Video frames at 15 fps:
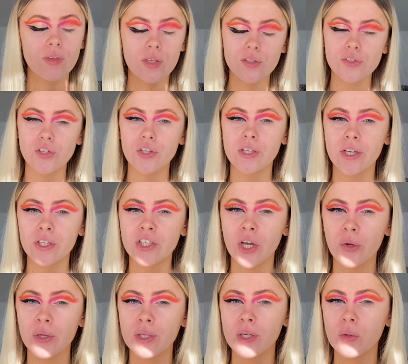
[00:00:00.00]
So you can
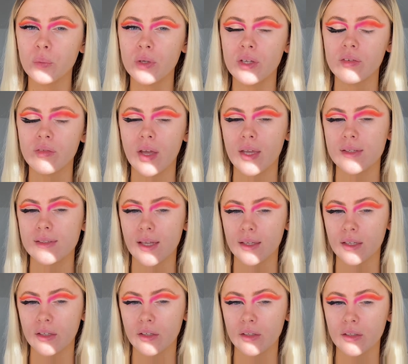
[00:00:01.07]
go in with a
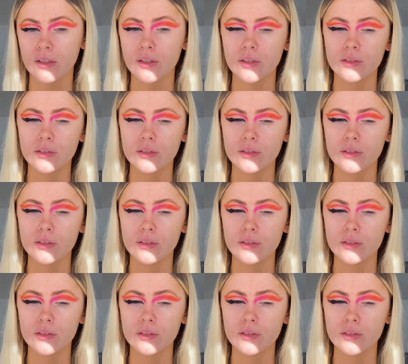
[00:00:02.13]
second